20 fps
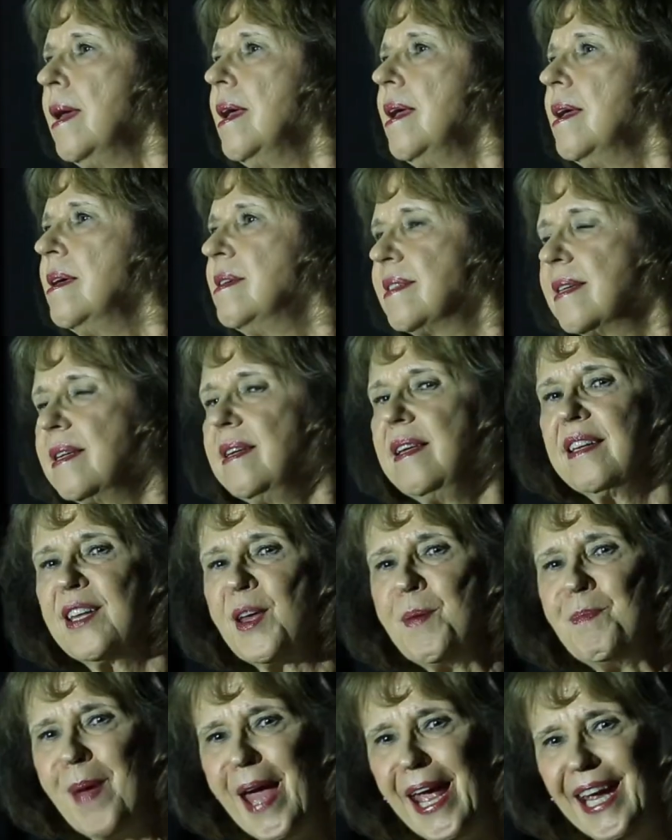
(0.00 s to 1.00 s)
Isn't it
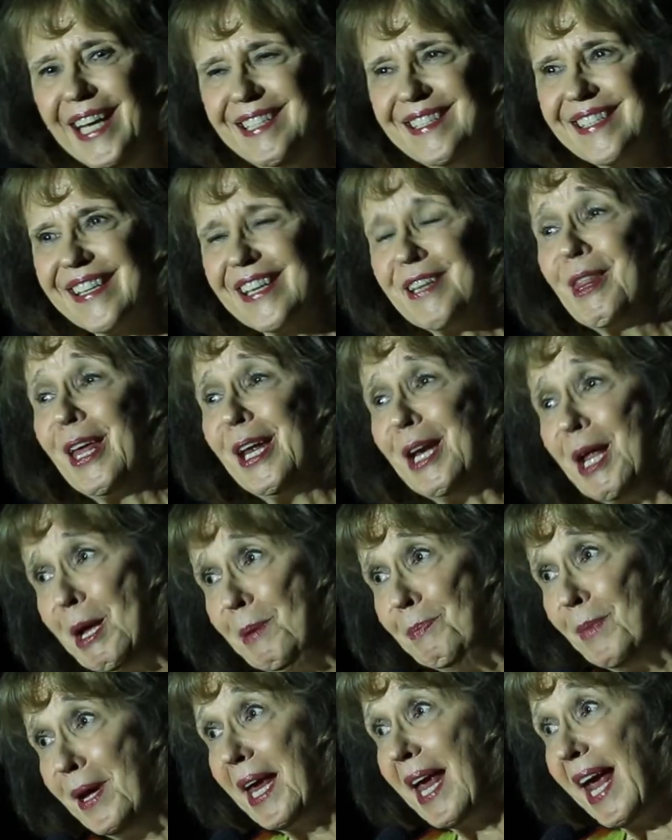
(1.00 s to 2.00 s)
amazing that
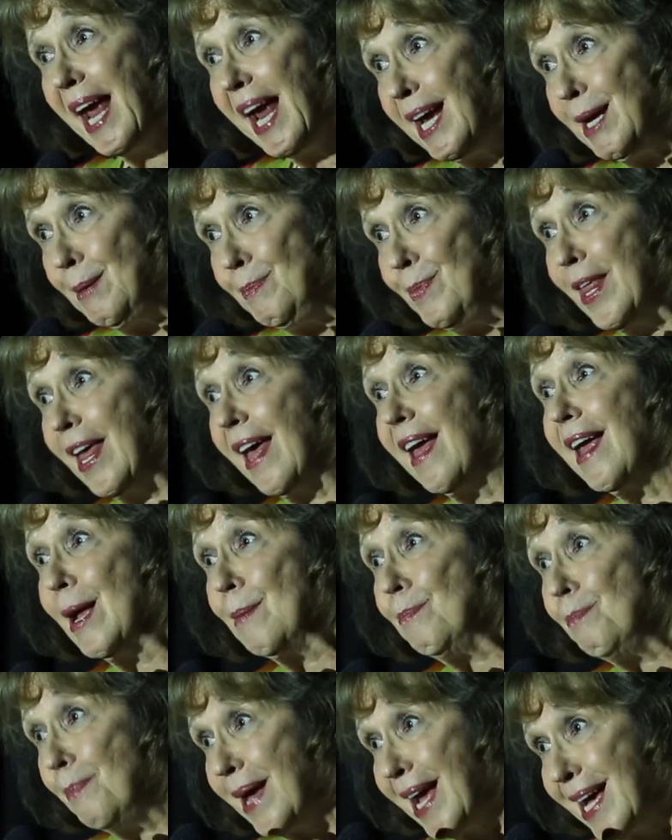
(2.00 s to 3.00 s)
he became the
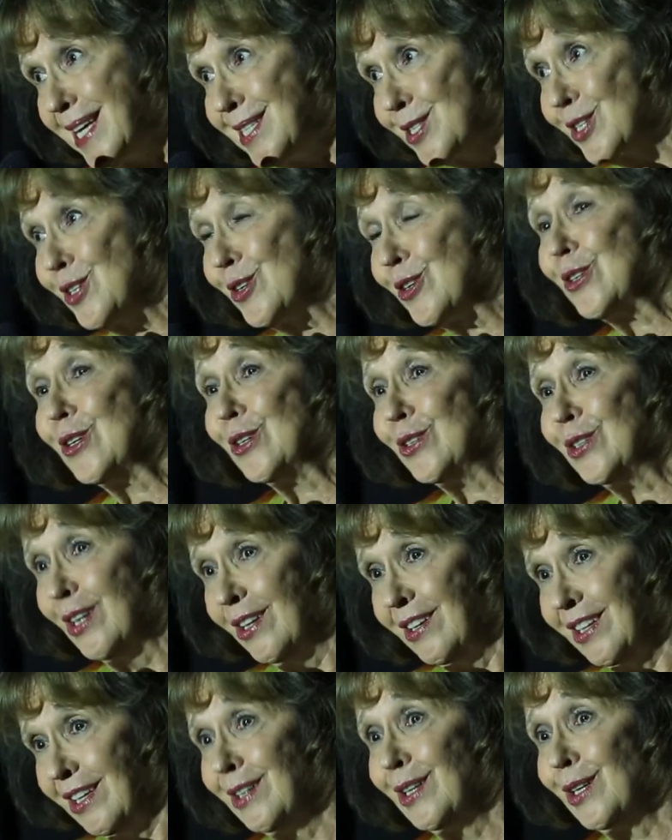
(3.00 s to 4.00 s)
ambassador
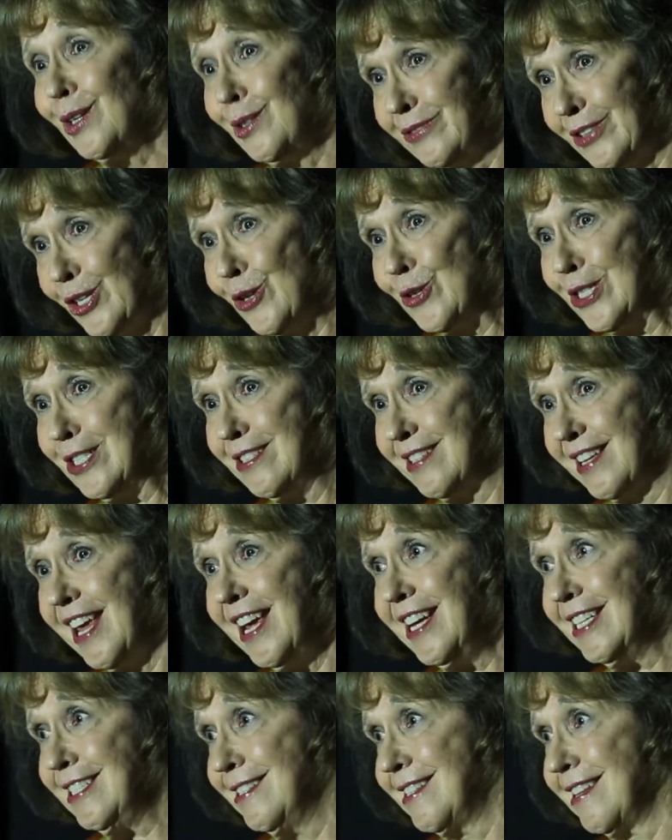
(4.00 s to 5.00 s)
of Lawrence,
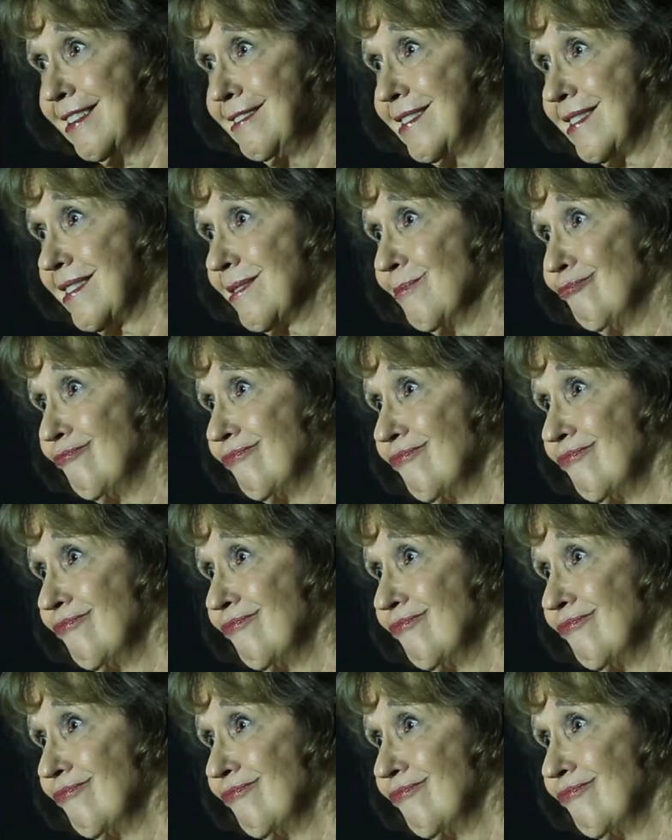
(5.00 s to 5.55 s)
Kansas?